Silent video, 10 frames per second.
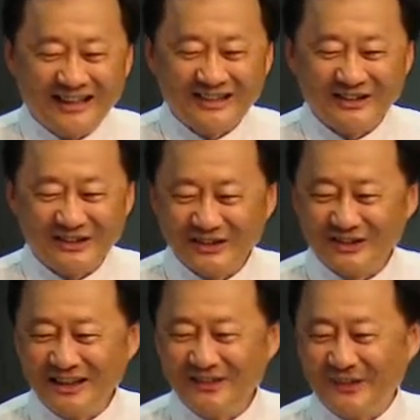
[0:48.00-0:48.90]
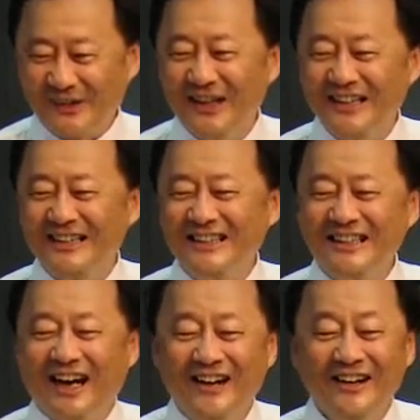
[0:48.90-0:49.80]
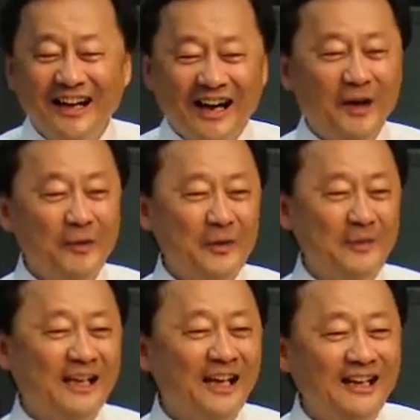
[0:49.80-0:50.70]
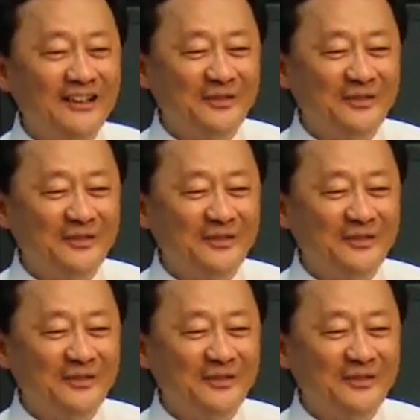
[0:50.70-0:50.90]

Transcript: So therefore, now I hope you'll be kind